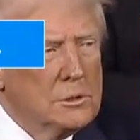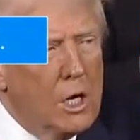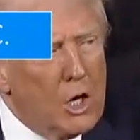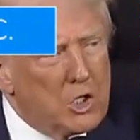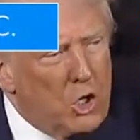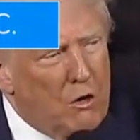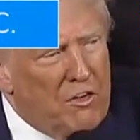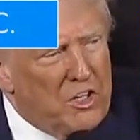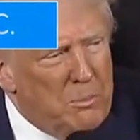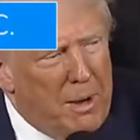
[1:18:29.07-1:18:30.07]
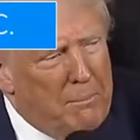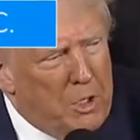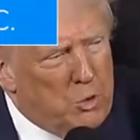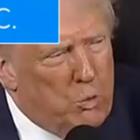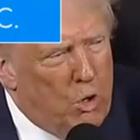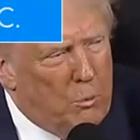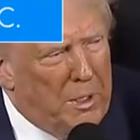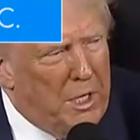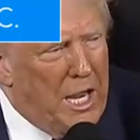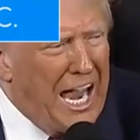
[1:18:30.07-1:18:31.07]
Our service members won't
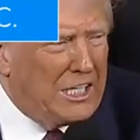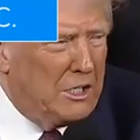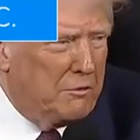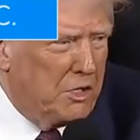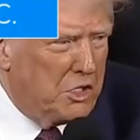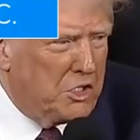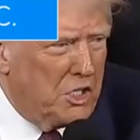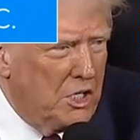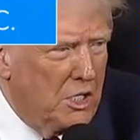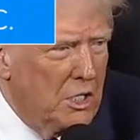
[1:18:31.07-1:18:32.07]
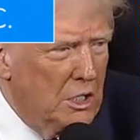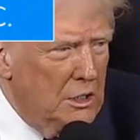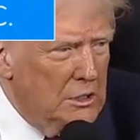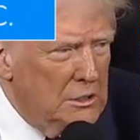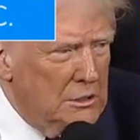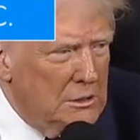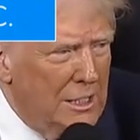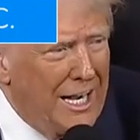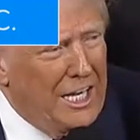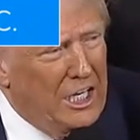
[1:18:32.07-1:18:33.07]
be activists and
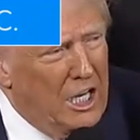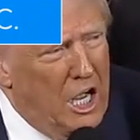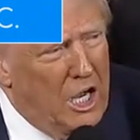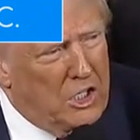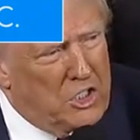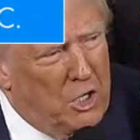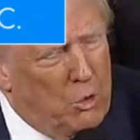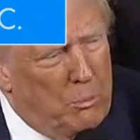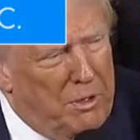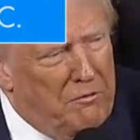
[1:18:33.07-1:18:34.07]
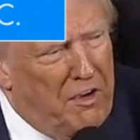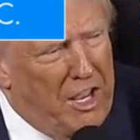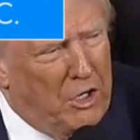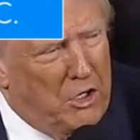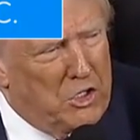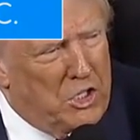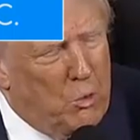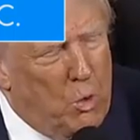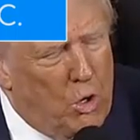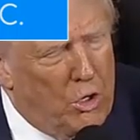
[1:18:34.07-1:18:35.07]
ideologues. They will be fighters and
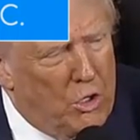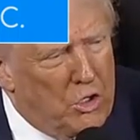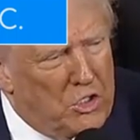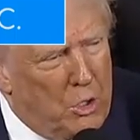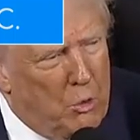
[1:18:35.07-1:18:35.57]
warriors. They